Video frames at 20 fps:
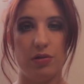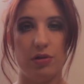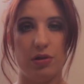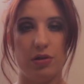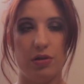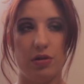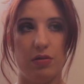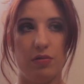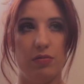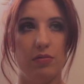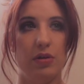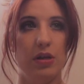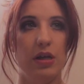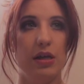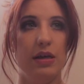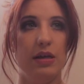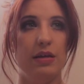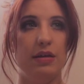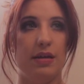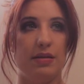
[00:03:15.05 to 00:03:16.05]
You don't
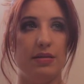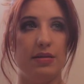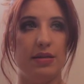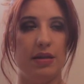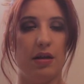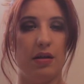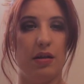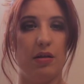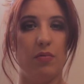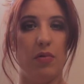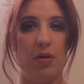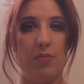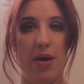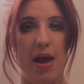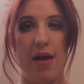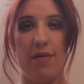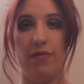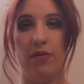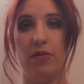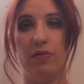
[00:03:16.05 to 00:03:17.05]
necessarily want to
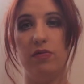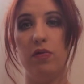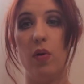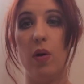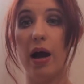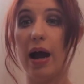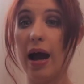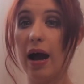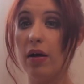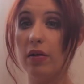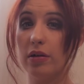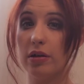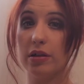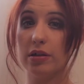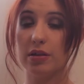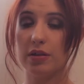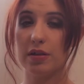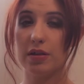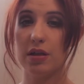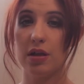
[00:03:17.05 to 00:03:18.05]
pay for four
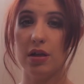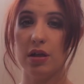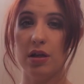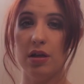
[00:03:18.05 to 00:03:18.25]
hours